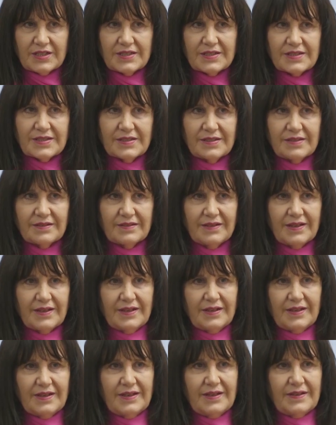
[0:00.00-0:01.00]
is,
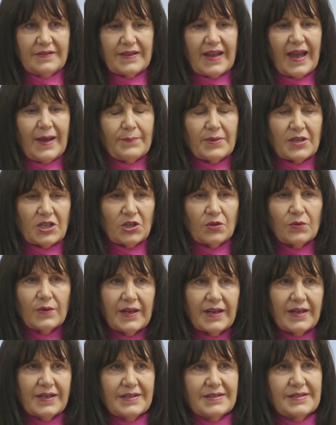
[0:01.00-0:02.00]
the
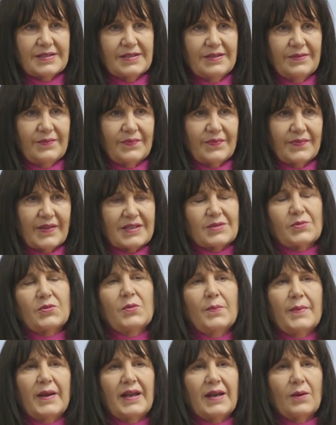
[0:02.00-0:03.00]
ambiguity is, that's where
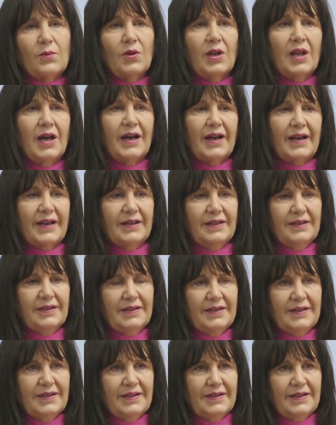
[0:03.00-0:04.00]
the meaning will lie.
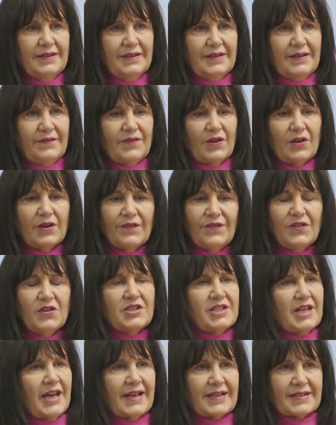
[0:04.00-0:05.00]
Very few
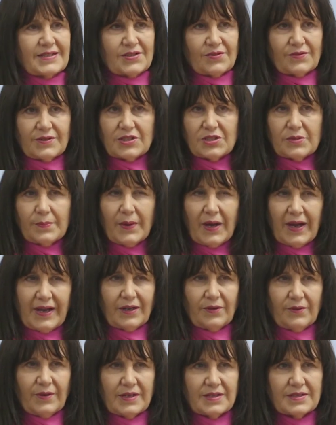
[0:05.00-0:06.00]
texts are into
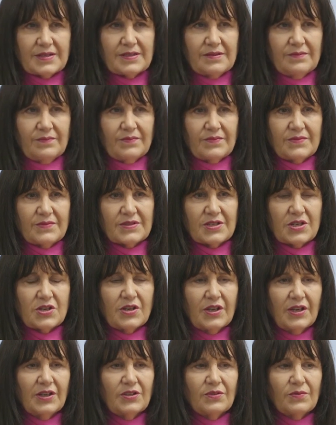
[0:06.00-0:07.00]
binaries, so you're
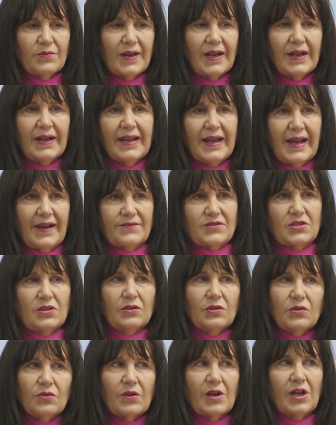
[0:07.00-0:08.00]
going to really have to
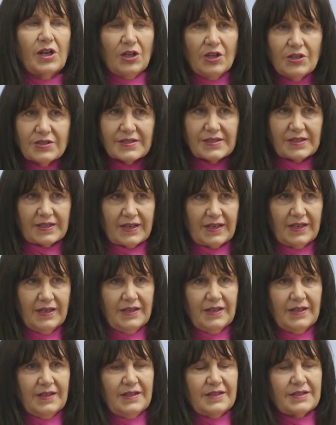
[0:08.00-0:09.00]
look closely
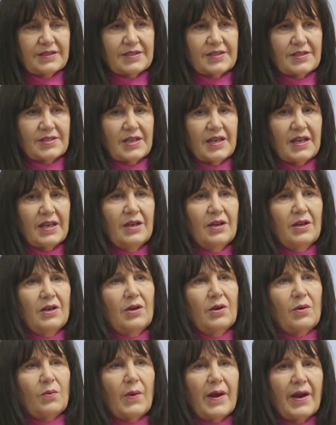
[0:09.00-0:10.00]
to see
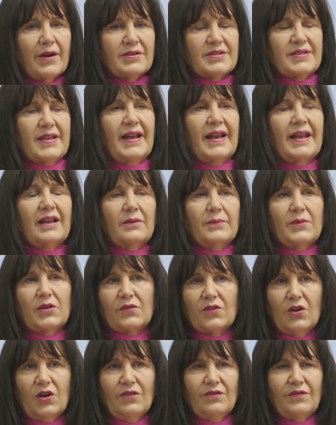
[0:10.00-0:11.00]
where is that element
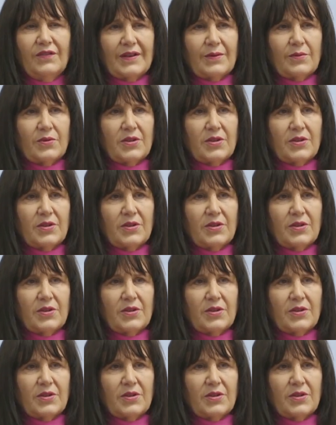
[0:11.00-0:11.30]
of conflict